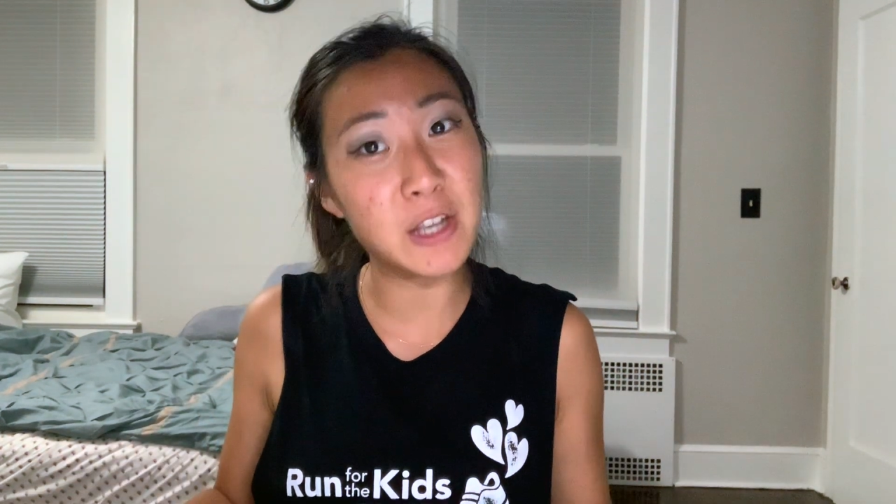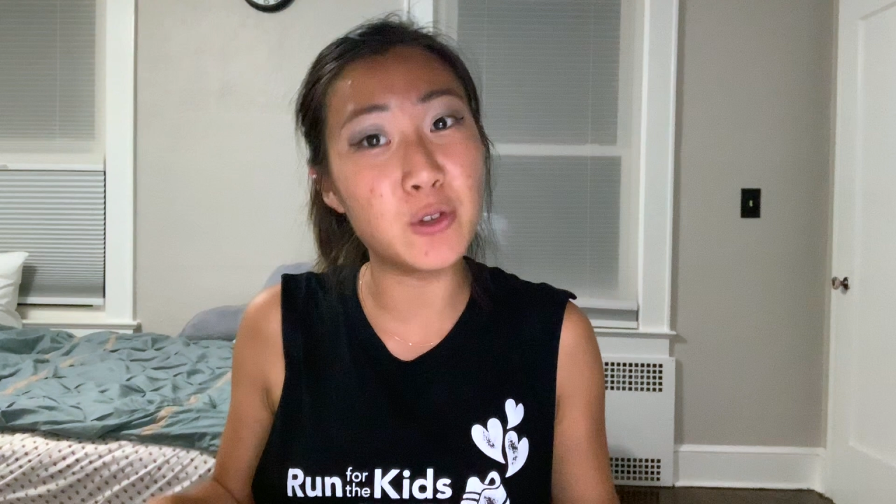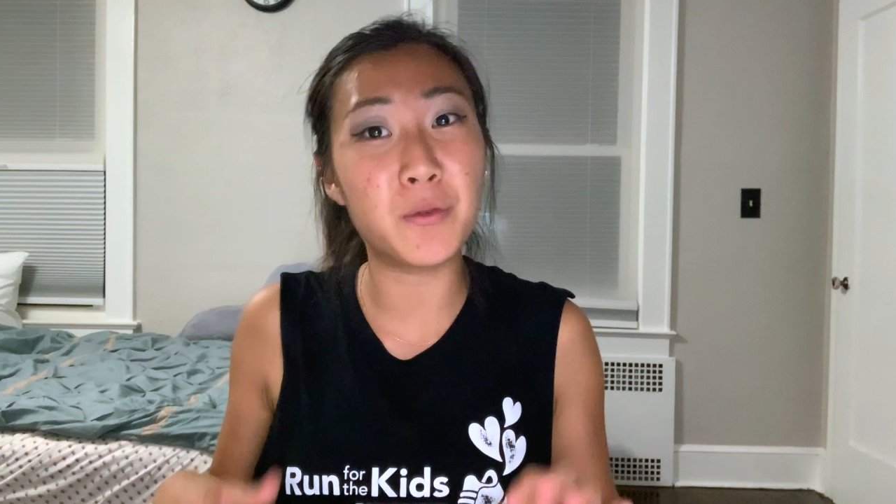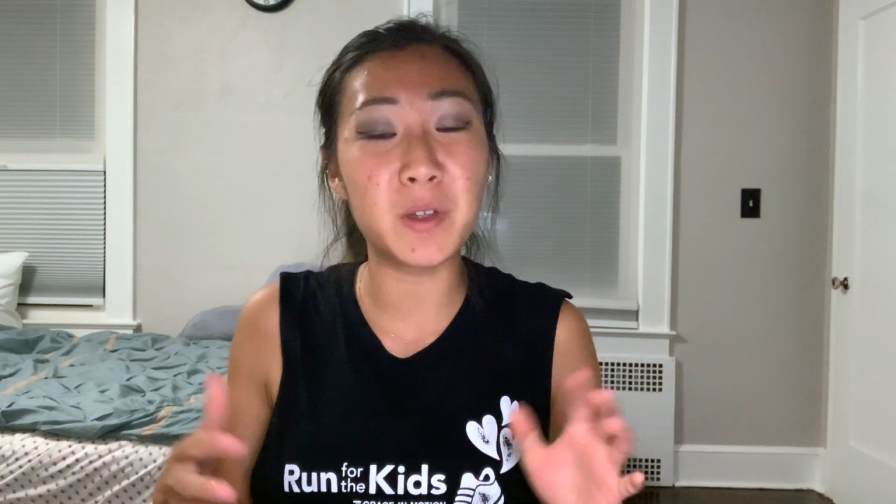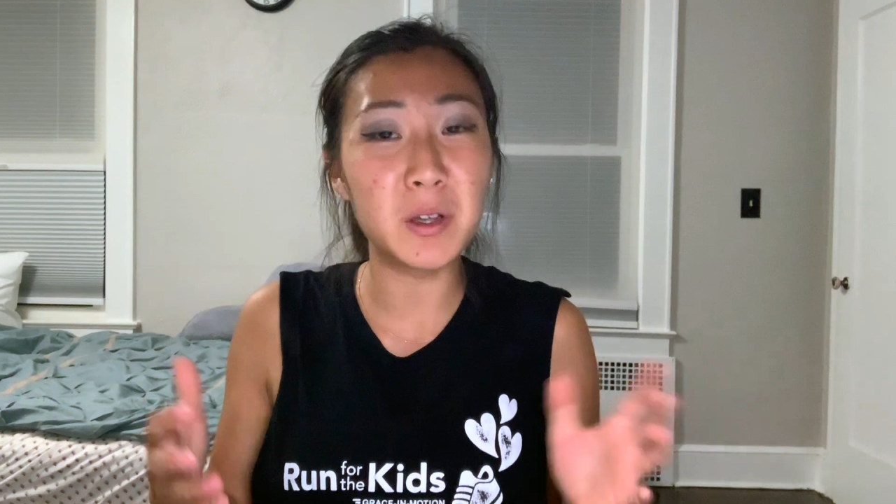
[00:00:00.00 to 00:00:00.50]
and you
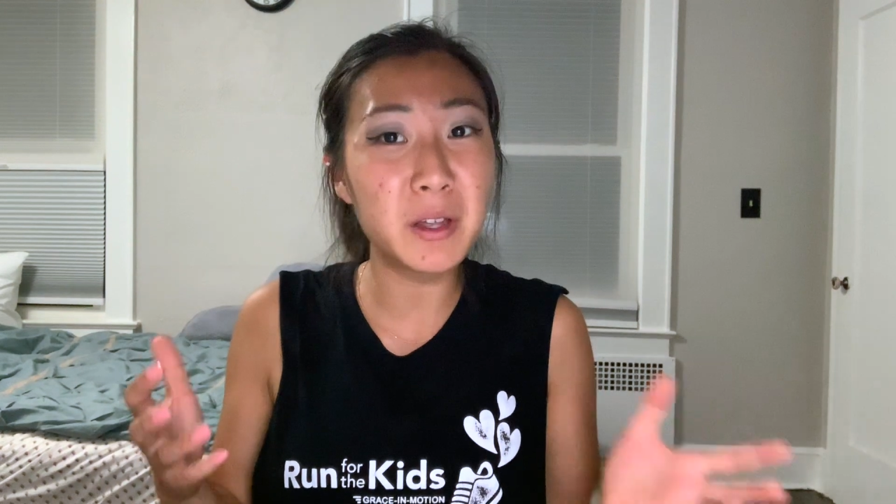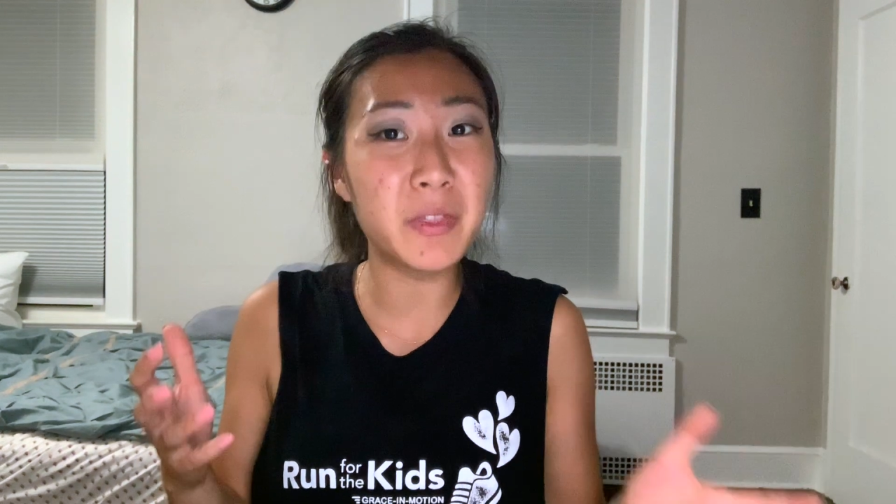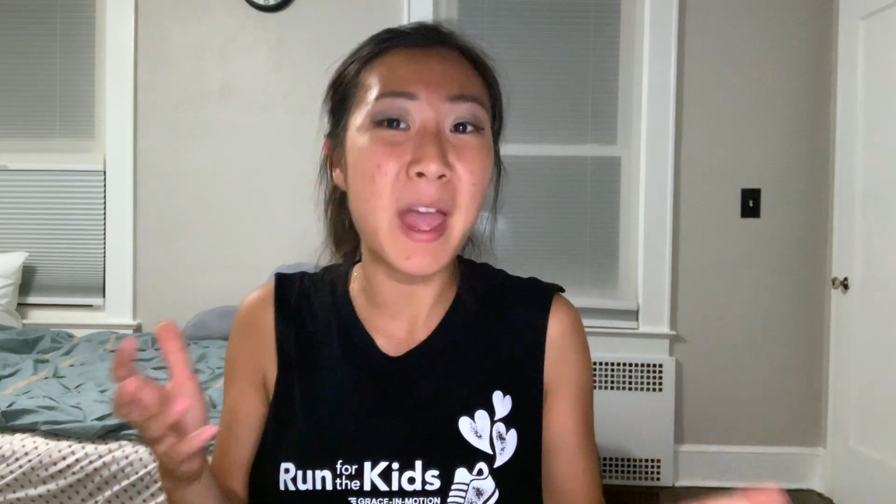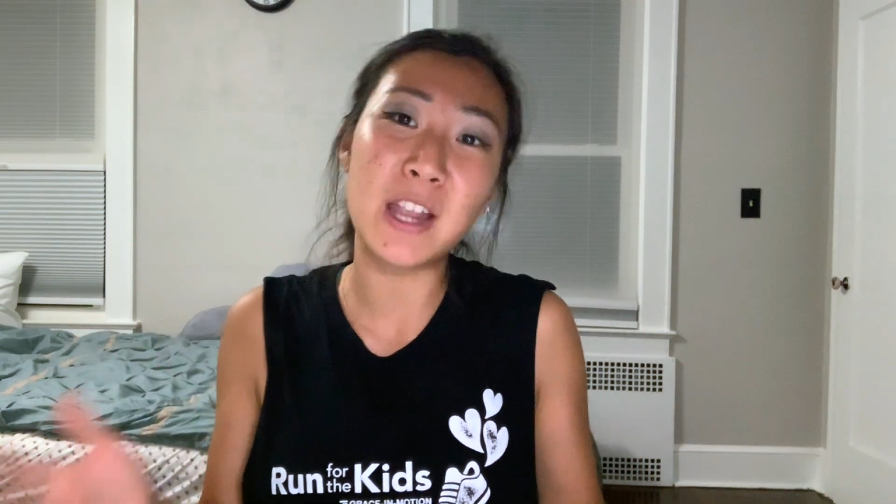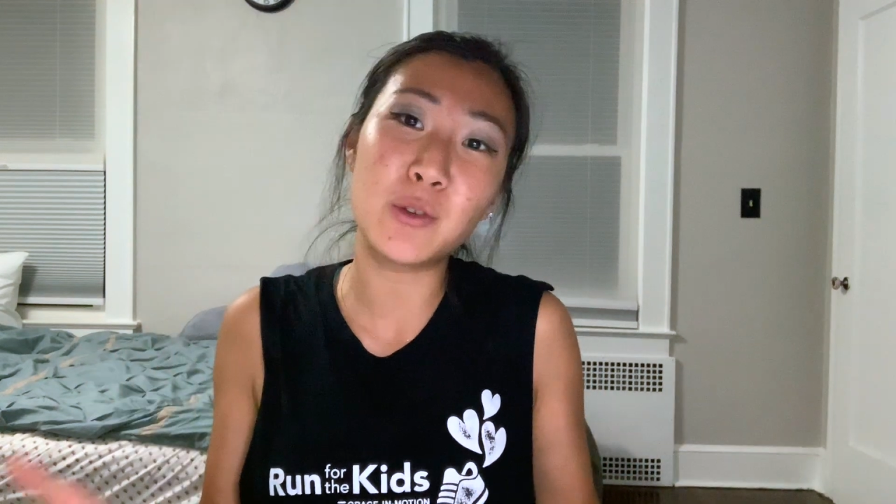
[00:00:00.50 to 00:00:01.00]
feel like
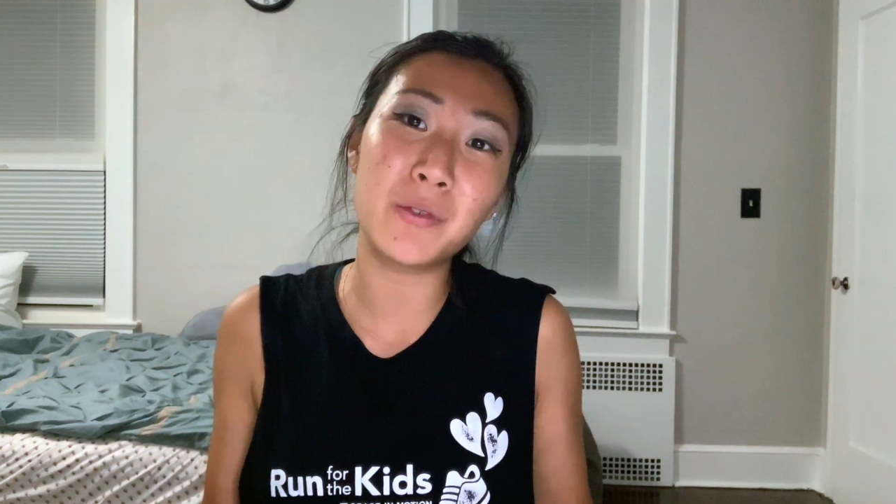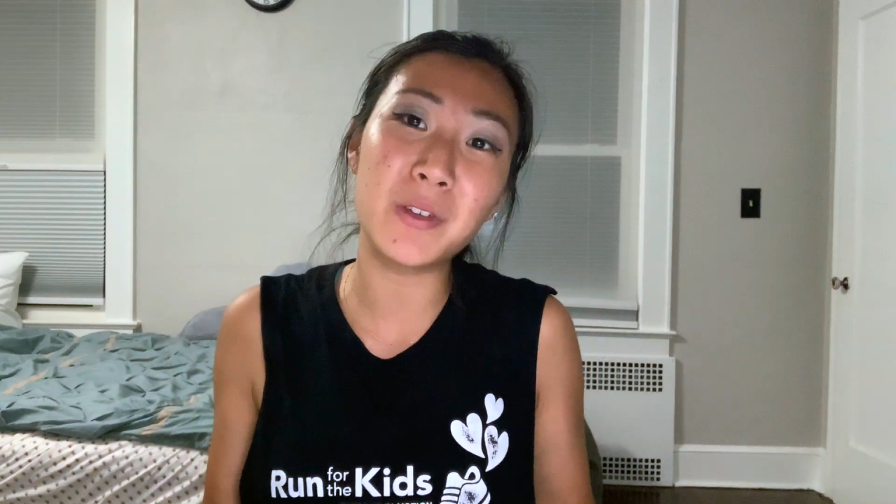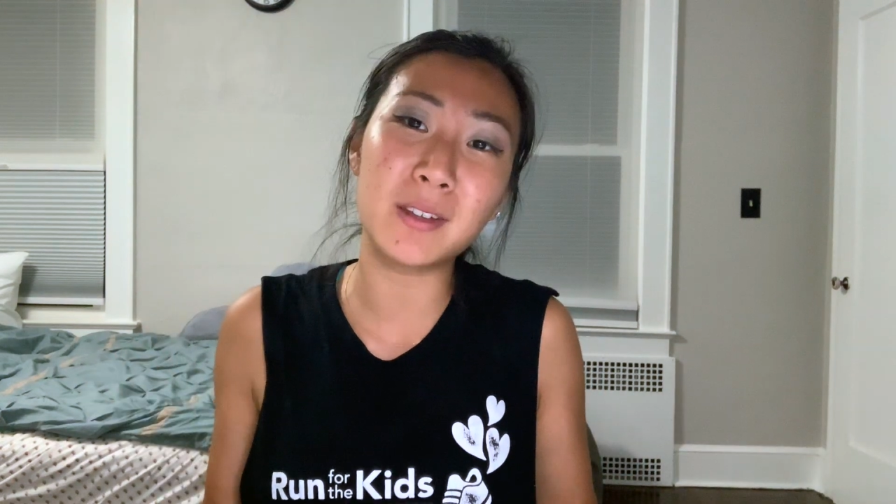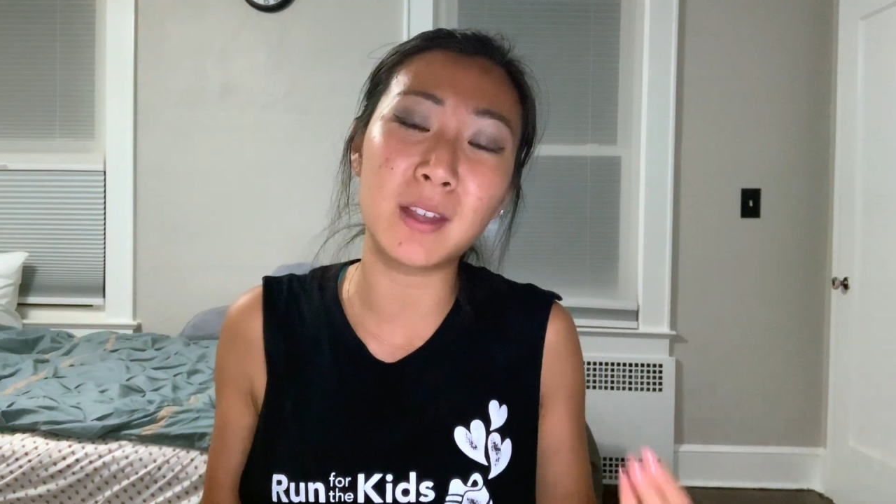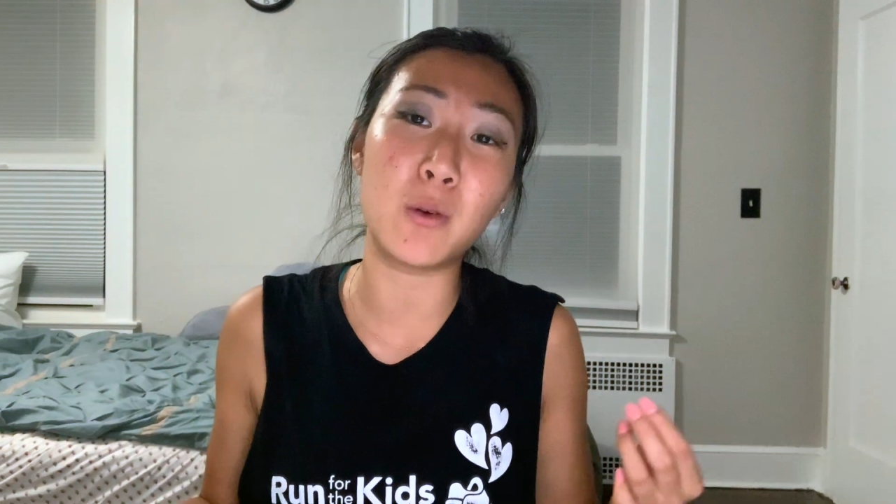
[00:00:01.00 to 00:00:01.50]
the annual
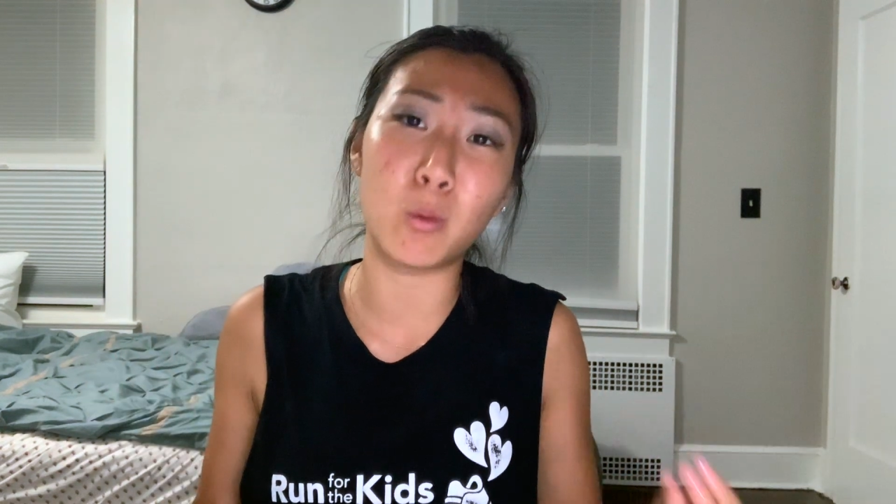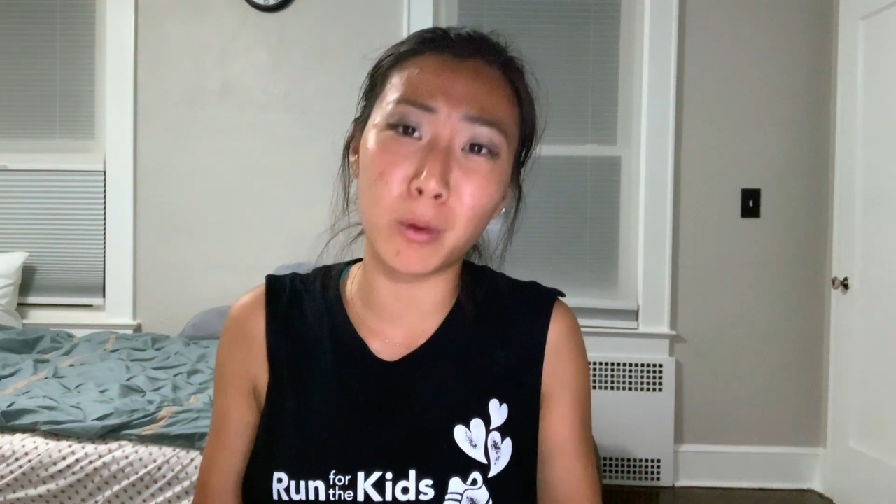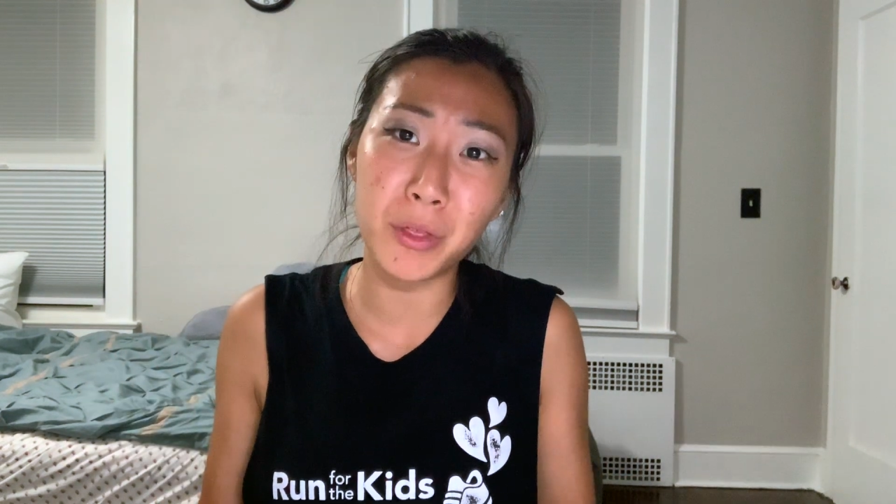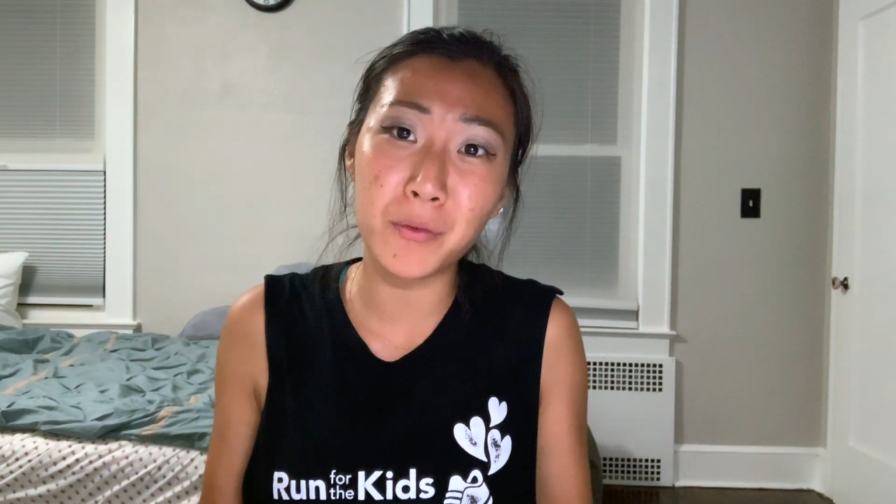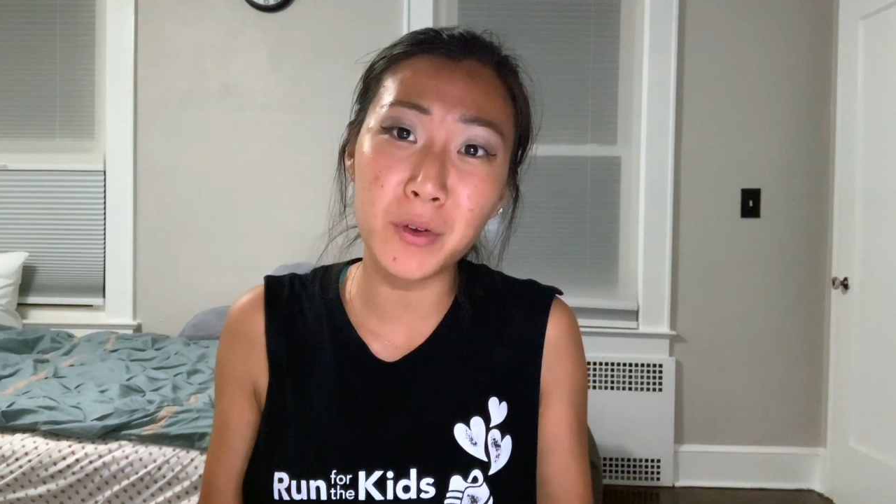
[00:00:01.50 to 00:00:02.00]
fee is not
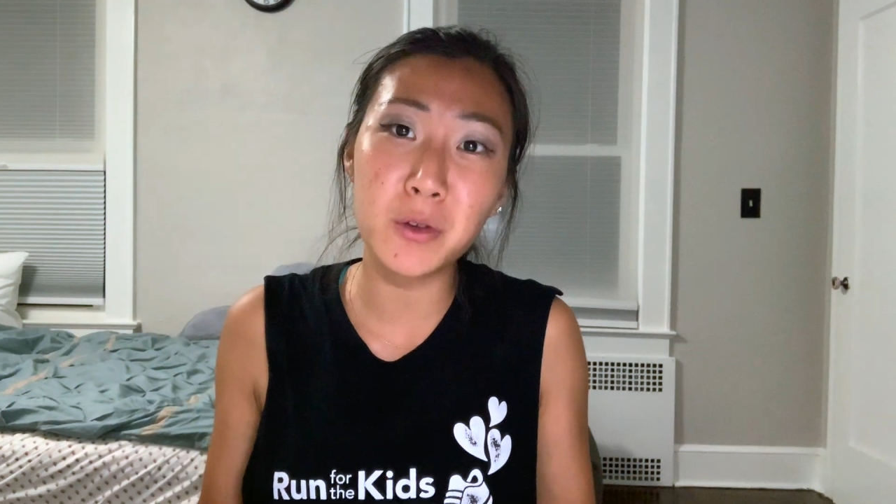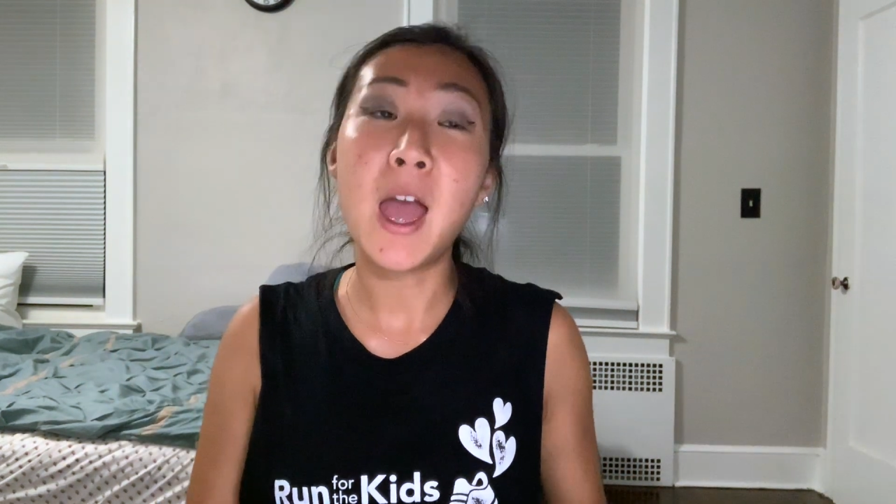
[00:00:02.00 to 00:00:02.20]
worth it for you,